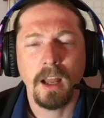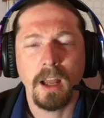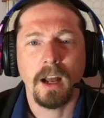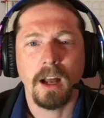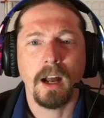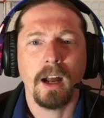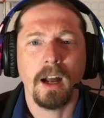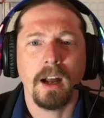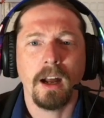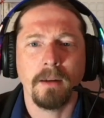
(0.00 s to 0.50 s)

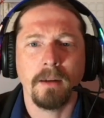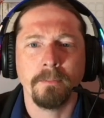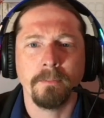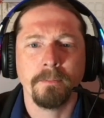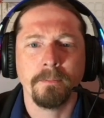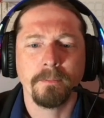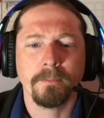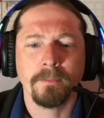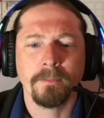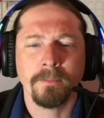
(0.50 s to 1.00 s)

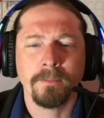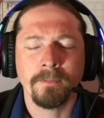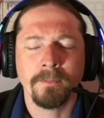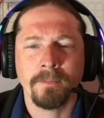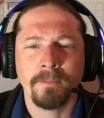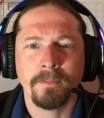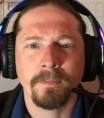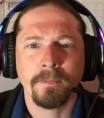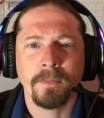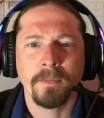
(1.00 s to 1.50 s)

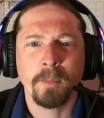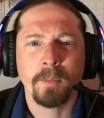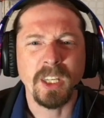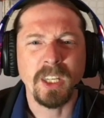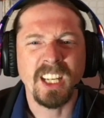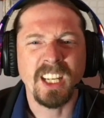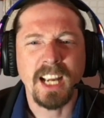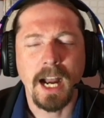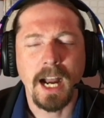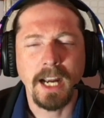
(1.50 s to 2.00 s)
But you
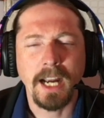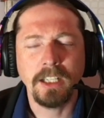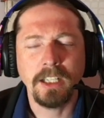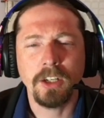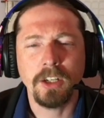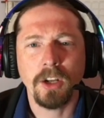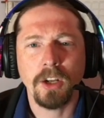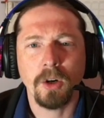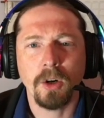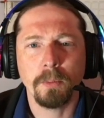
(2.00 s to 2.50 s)
kind of
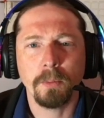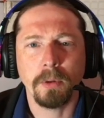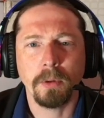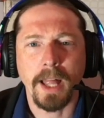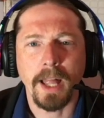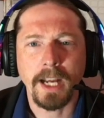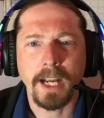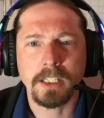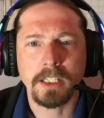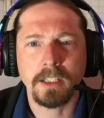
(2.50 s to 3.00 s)
know
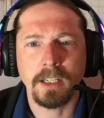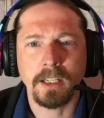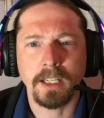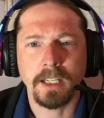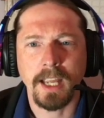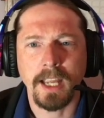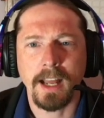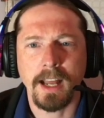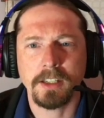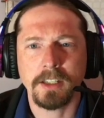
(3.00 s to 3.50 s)
black's going to
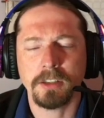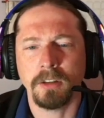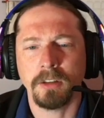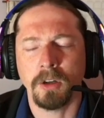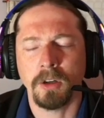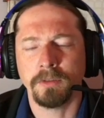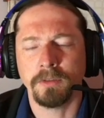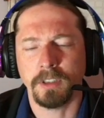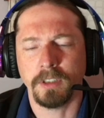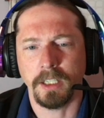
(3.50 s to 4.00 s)
castle
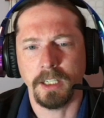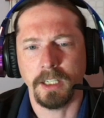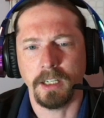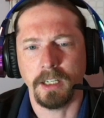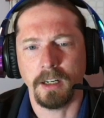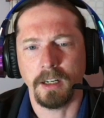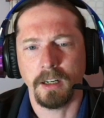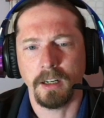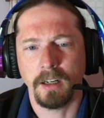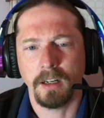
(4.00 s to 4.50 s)
over
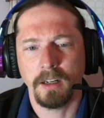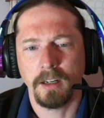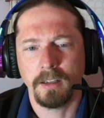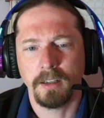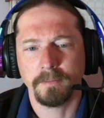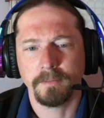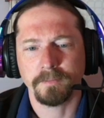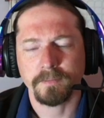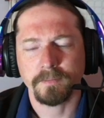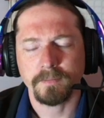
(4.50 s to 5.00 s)
here.
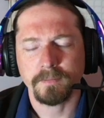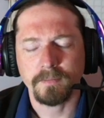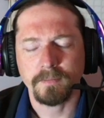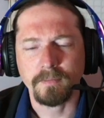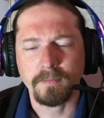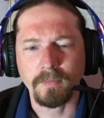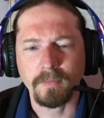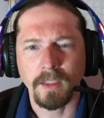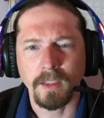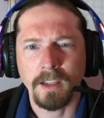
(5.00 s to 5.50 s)

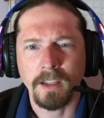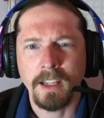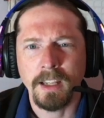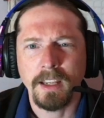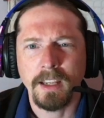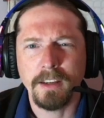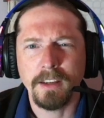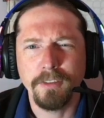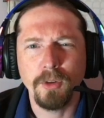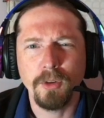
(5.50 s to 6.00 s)

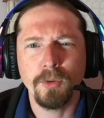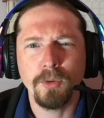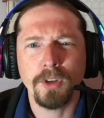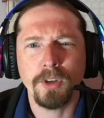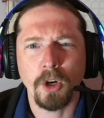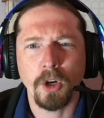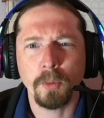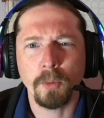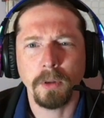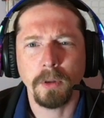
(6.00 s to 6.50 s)
If you
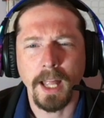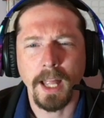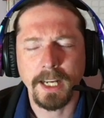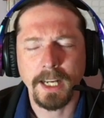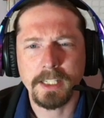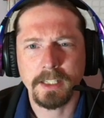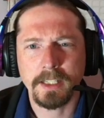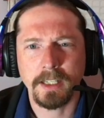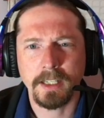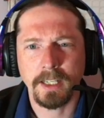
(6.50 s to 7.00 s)
know black
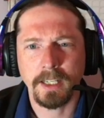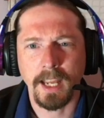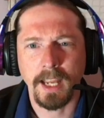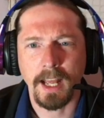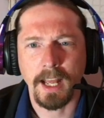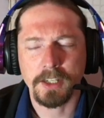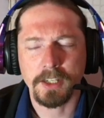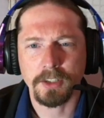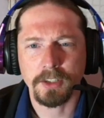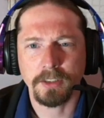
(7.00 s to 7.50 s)
is going to
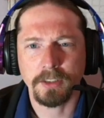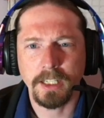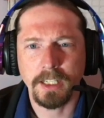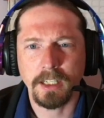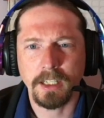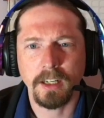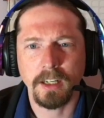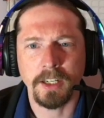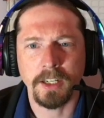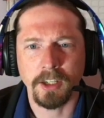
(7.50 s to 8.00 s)
castle
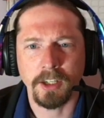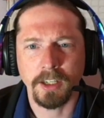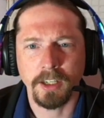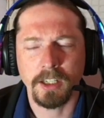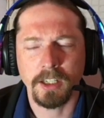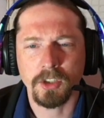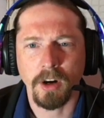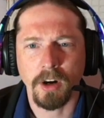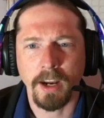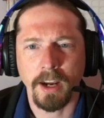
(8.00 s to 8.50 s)
here and you're going to
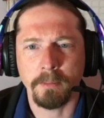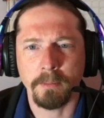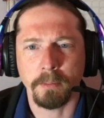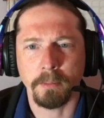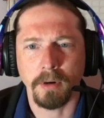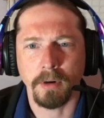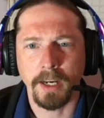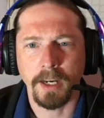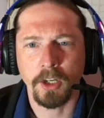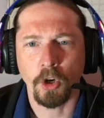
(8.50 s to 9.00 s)
try and
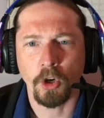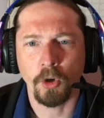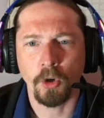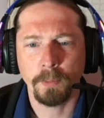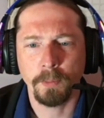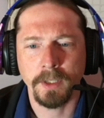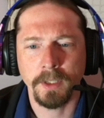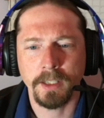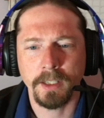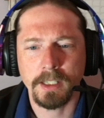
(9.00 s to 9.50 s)
break
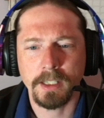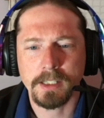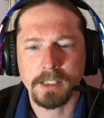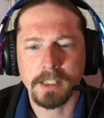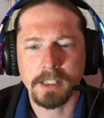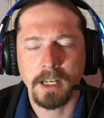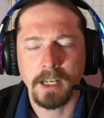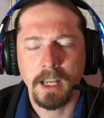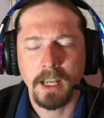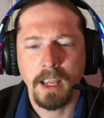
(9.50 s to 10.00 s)
open this,
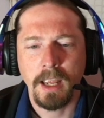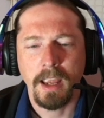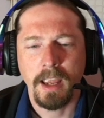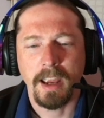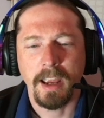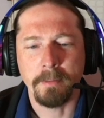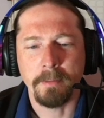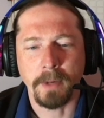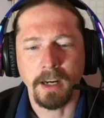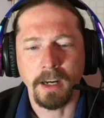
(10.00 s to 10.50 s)

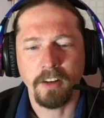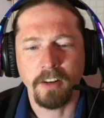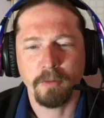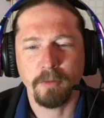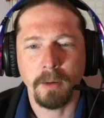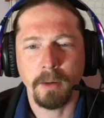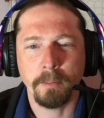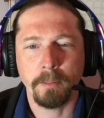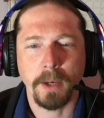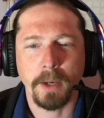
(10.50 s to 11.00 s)
it might have
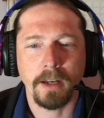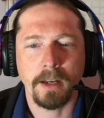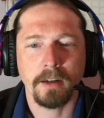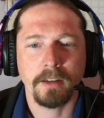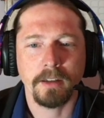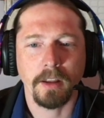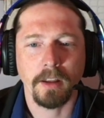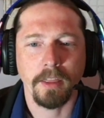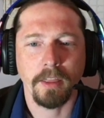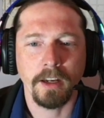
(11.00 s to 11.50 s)
been better
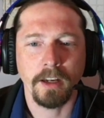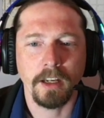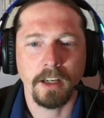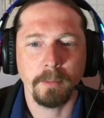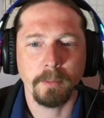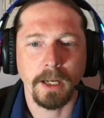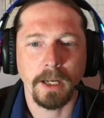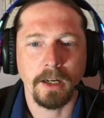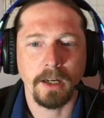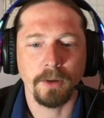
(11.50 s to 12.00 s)
to think
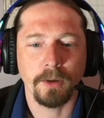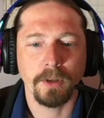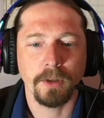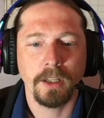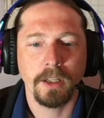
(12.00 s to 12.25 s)
about,